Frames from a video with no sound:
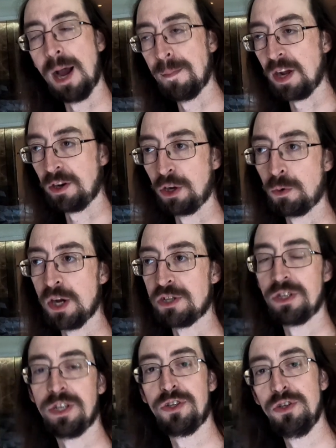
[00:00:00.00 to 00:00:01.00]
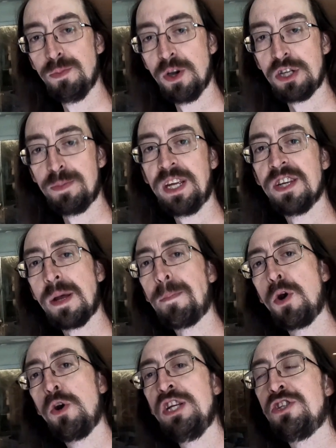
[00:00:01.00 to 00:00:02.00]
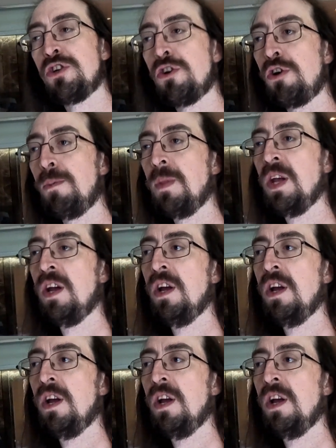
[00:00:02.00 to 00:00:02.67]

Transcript: not going to question it too much because I'm pretty sure